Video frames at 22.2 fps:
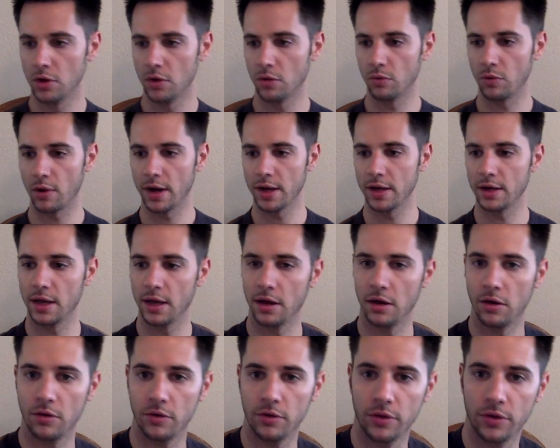right
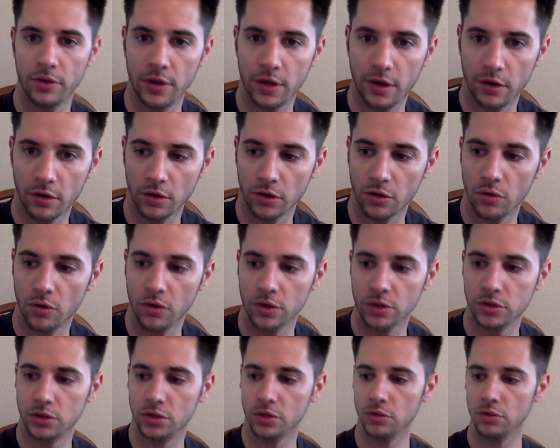now that are
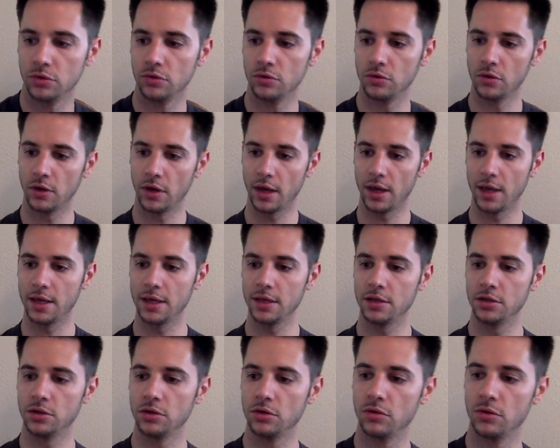going to
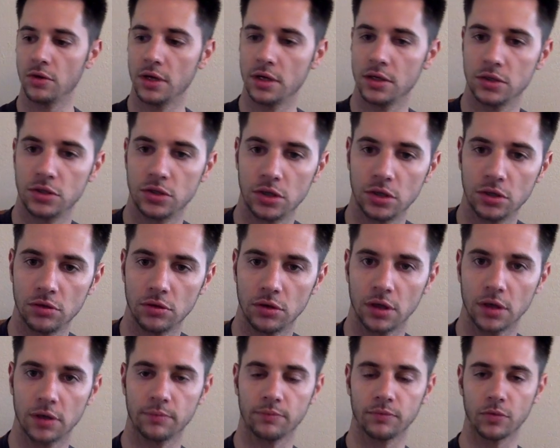aid you in
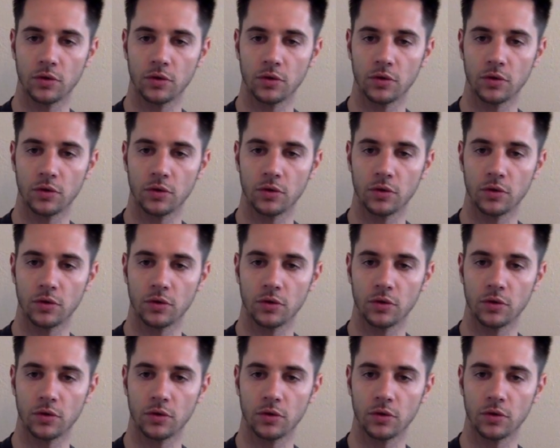tuning.